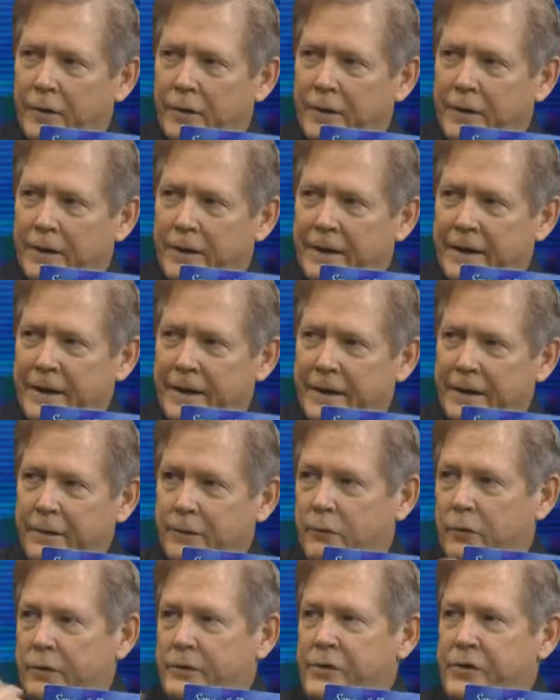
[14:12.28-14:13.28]
the
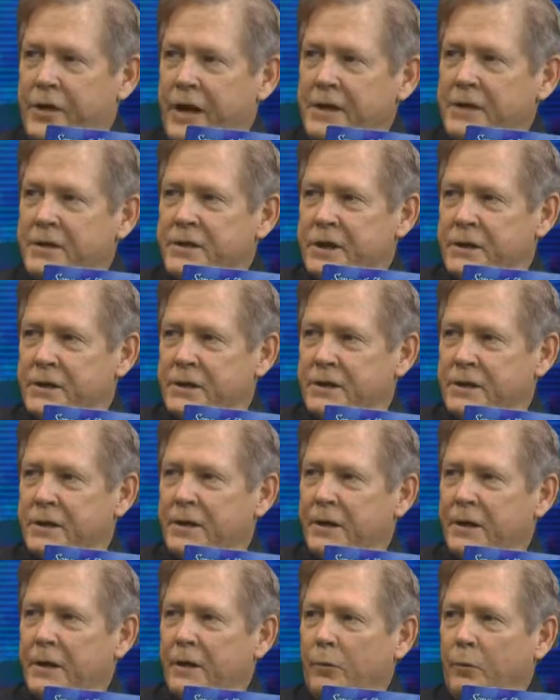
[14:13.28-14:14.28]
Genesis,
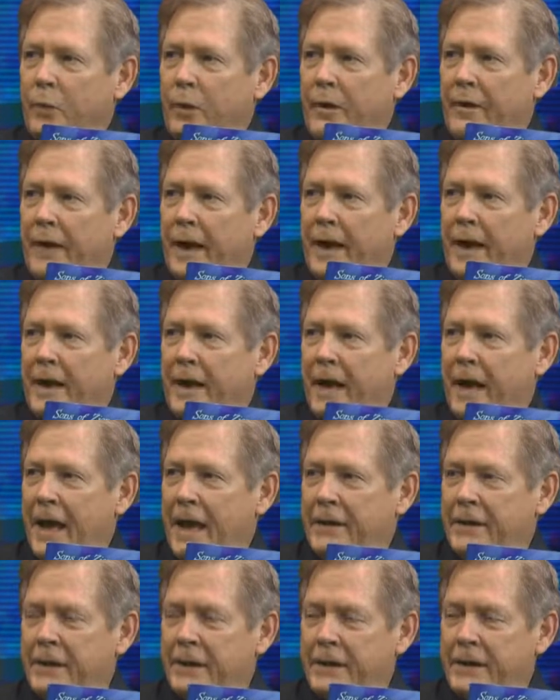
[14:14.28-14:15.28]
where they
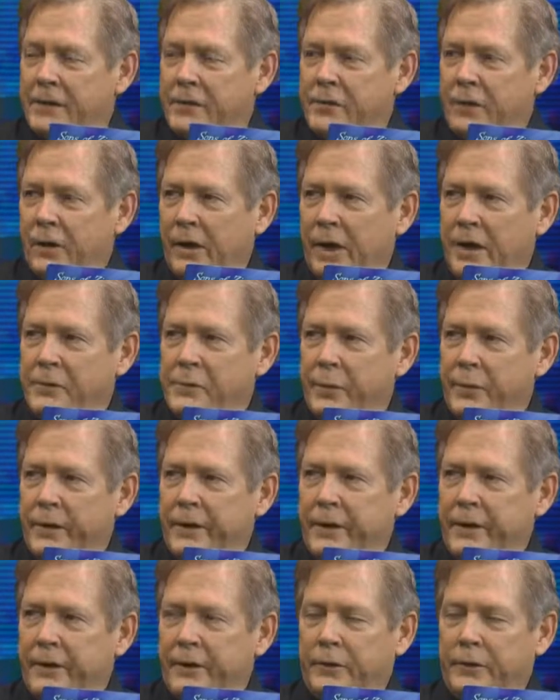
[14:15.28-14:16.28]
had the Israelites were
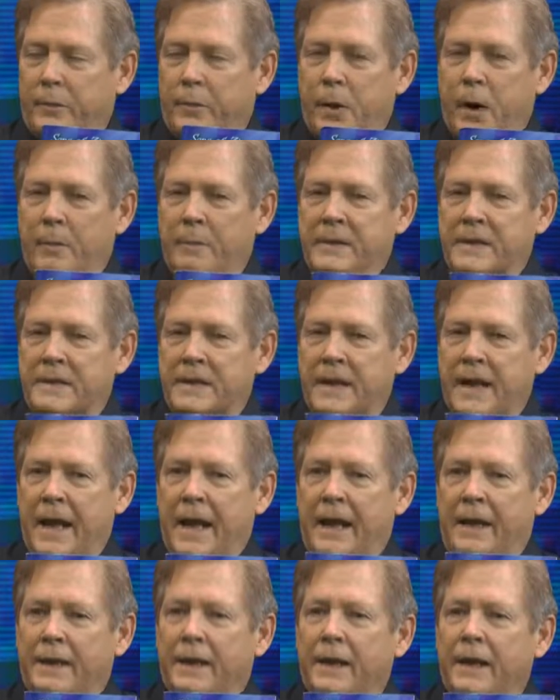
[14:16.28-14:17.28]
entering the promised
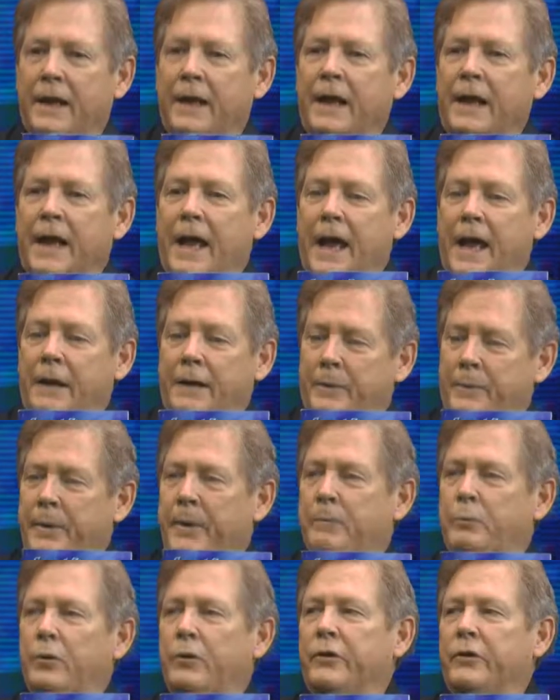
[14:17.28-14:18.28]
land, and the
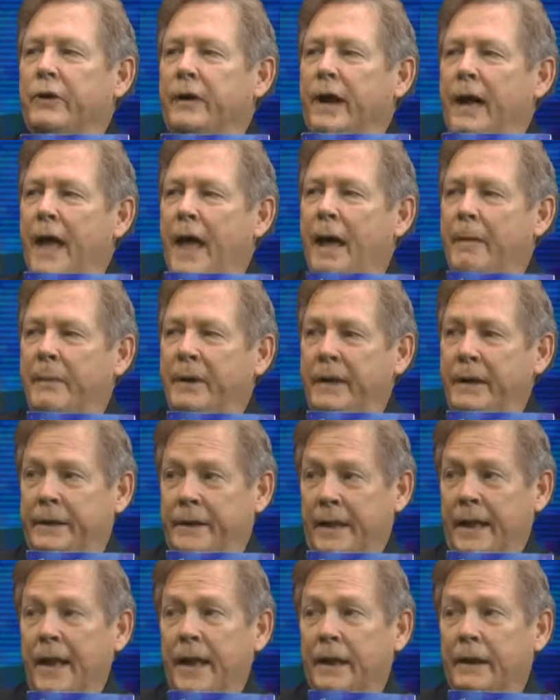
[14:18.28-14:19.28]
people that are inhabiting
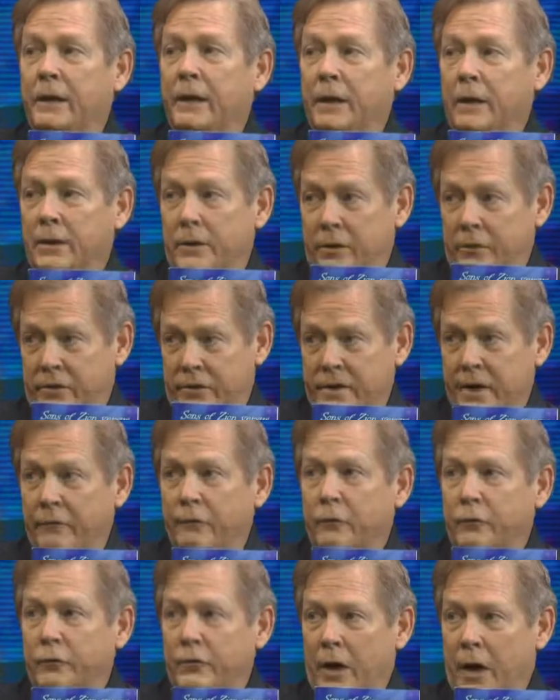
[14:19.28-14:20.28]
then, there are
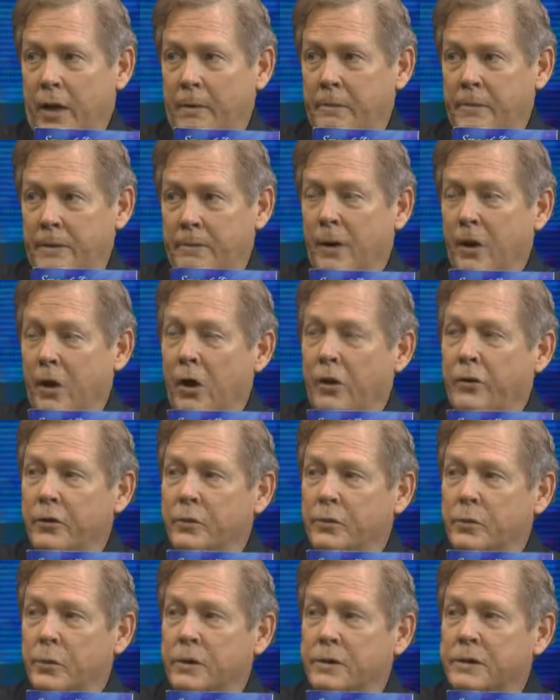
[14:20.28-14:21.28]
several tribes, among
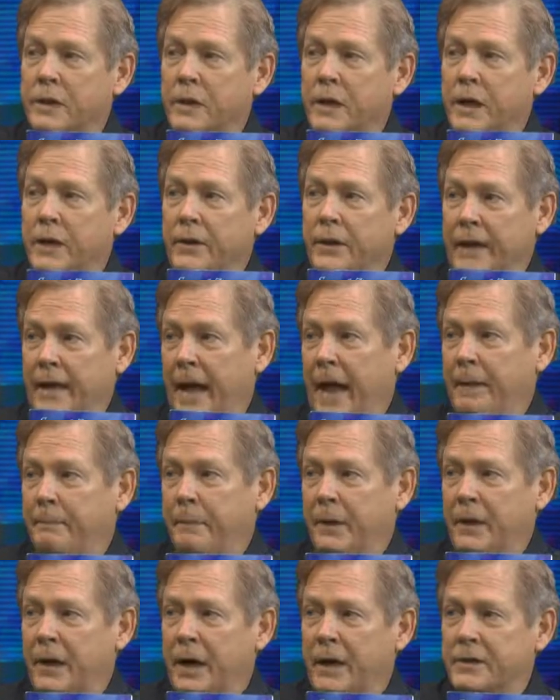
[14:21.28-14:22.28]
others was the
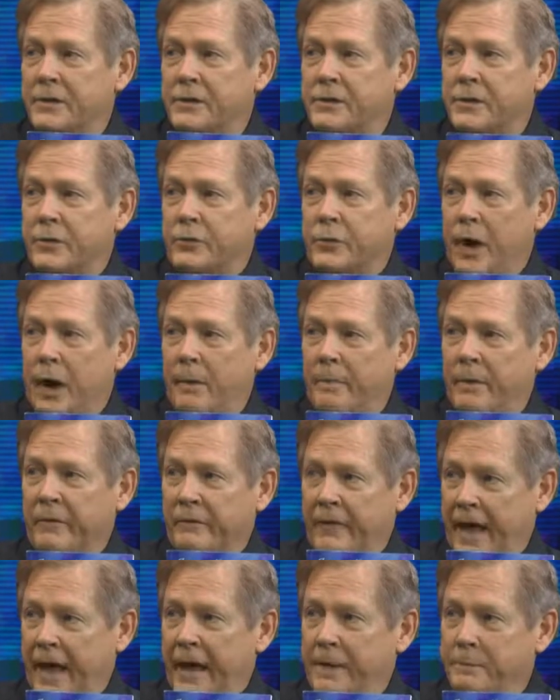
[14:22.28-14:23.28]
Cadmonites, the tribe of
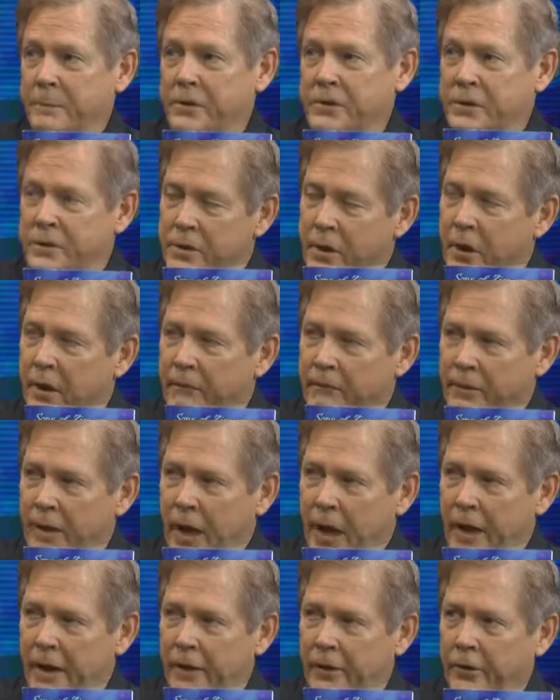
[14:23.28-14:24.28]
Cadmus of
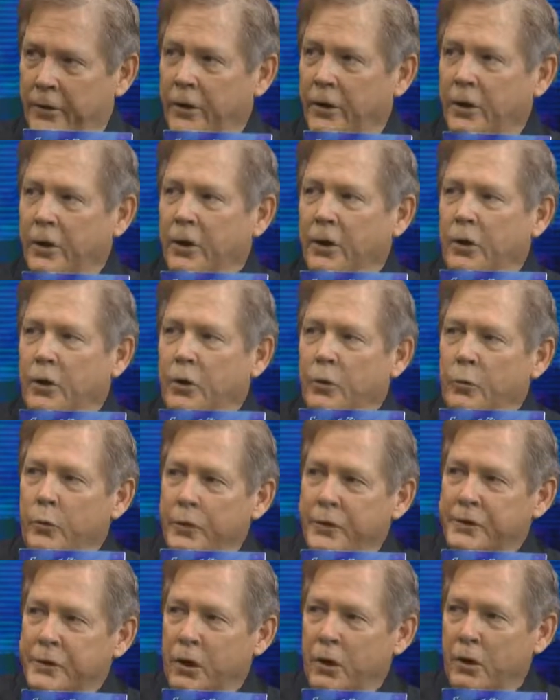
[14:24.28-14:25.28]
Tyre, who
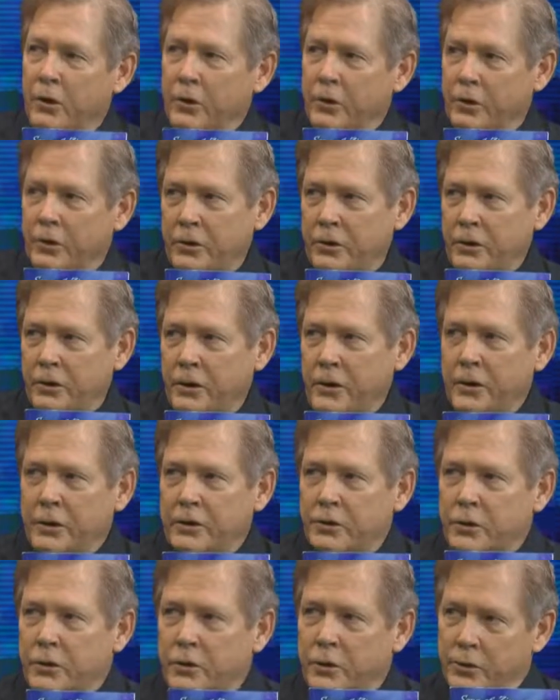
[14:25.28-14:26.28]
returned
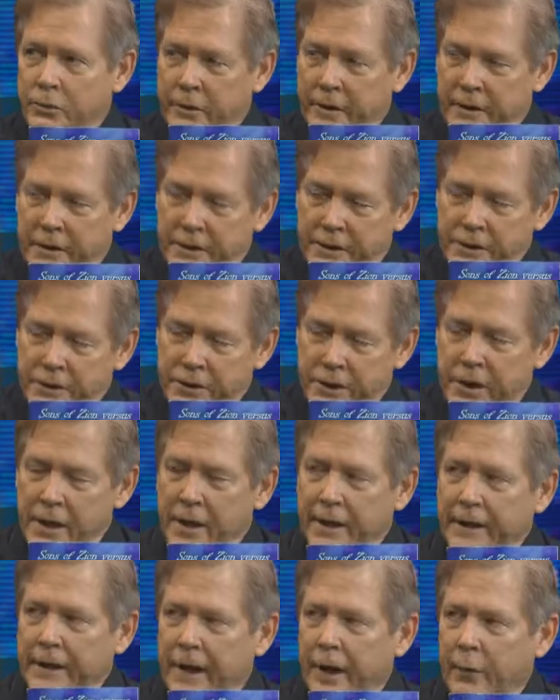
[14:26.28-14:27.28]
to Greece
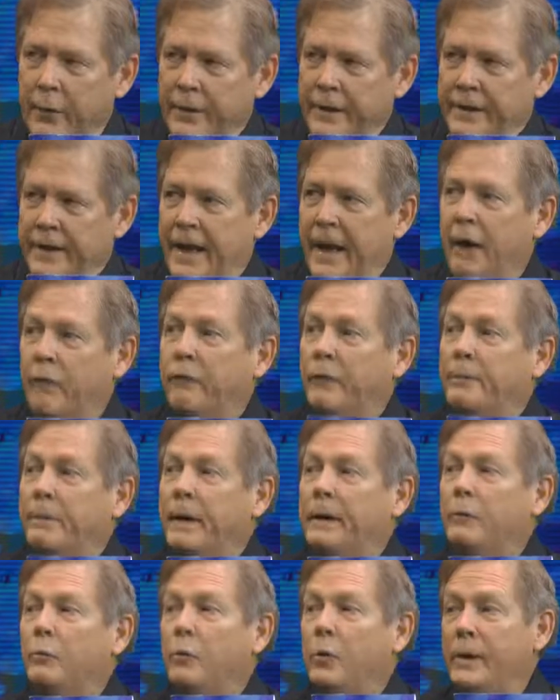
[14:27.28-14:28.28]
carrying the
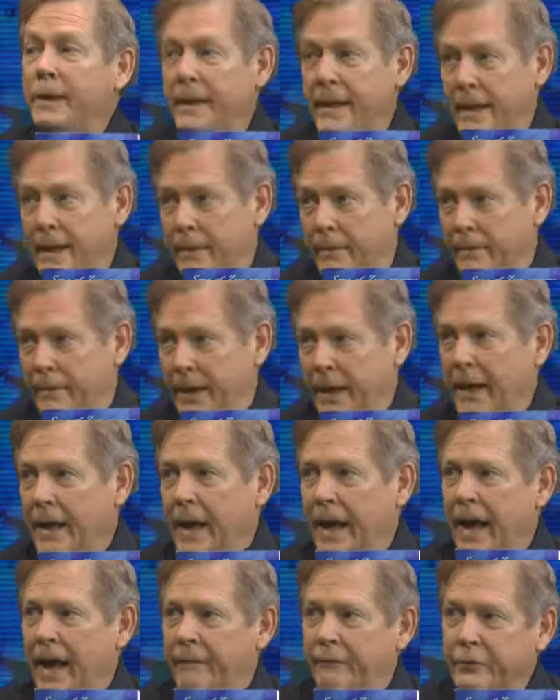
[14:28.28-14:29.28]
alphabet with him
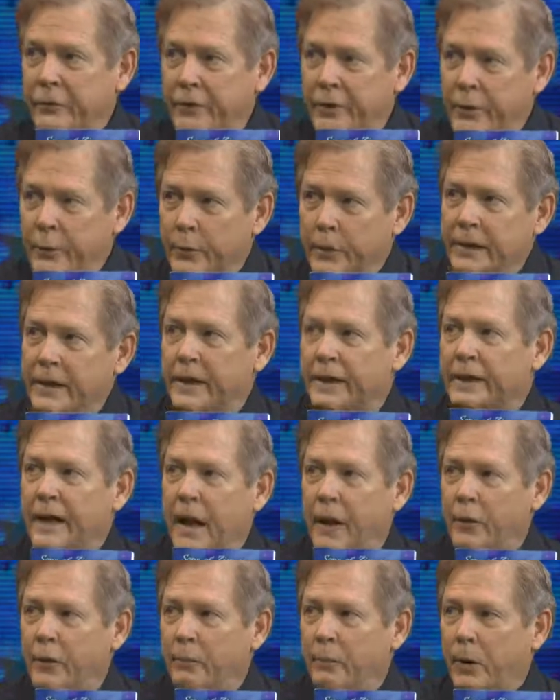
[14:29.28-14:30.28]
after they were kicked out
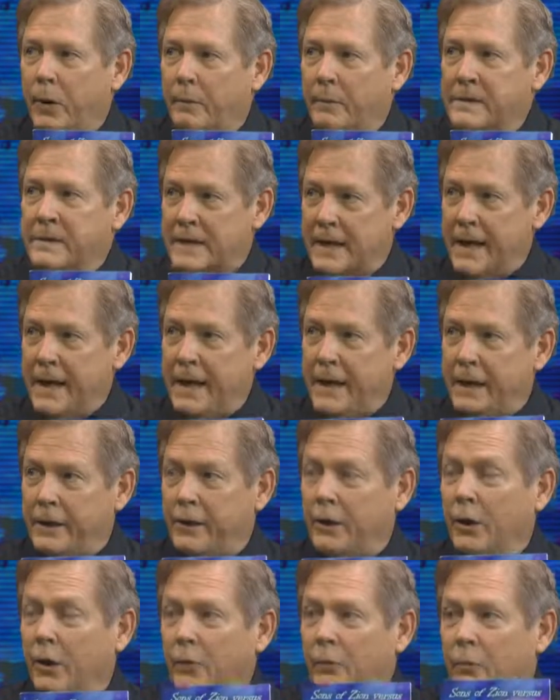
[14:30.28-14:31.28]
of the promised land,
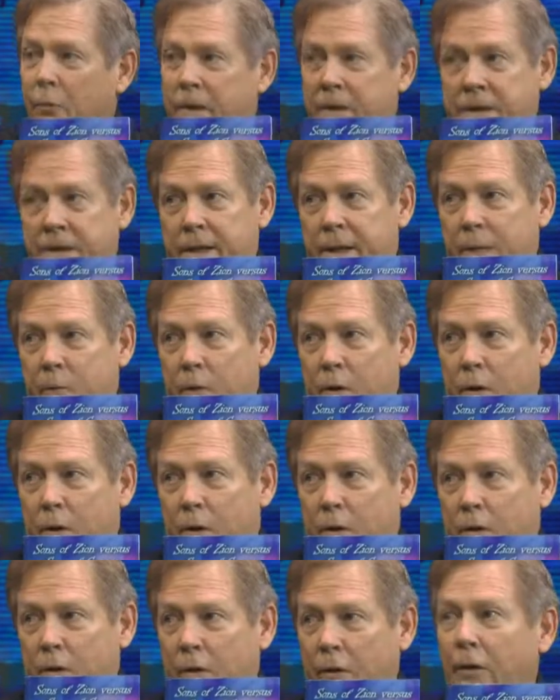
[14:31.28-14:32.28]
which they
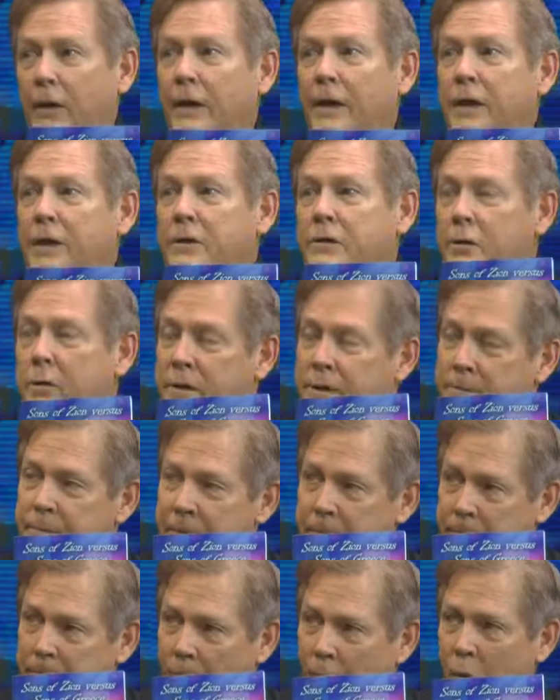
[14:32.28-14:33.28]
were. So it's
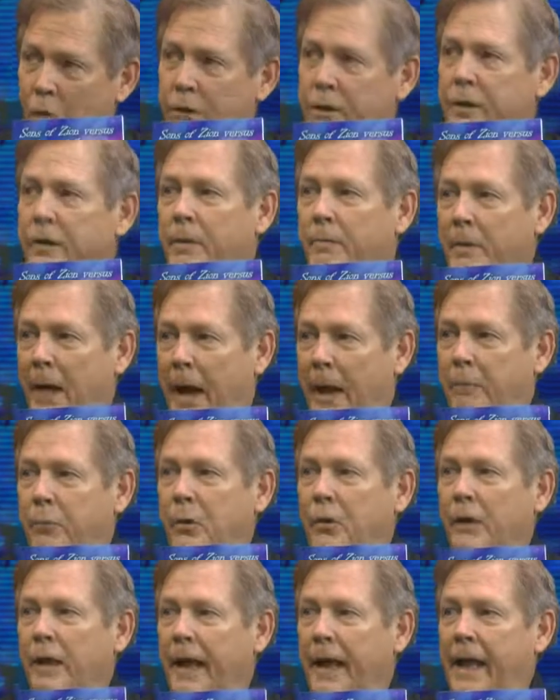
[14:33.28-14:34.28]
been both the
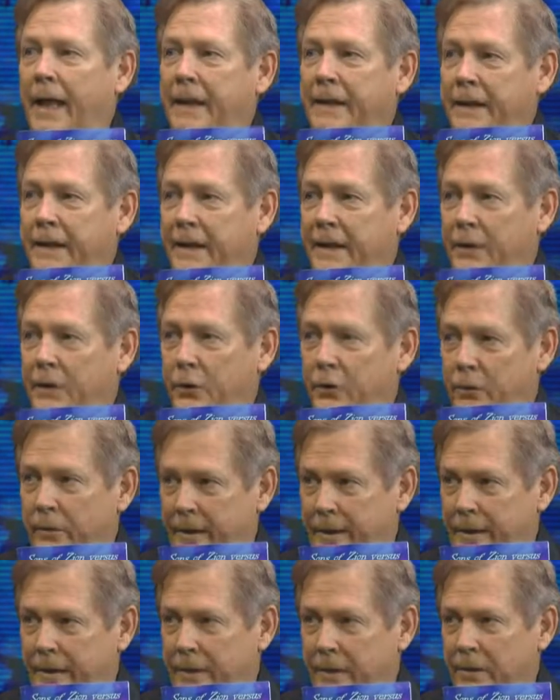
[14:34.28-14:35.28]
Bible and in
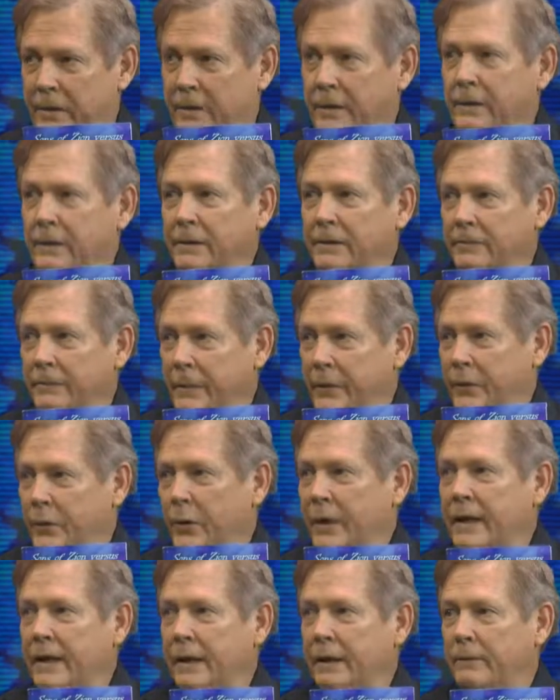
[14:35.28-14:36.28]
Greek
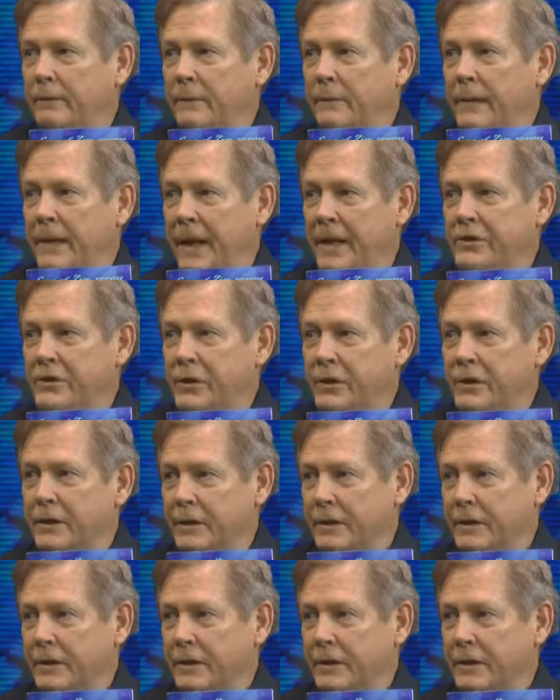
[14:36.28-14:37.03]
legend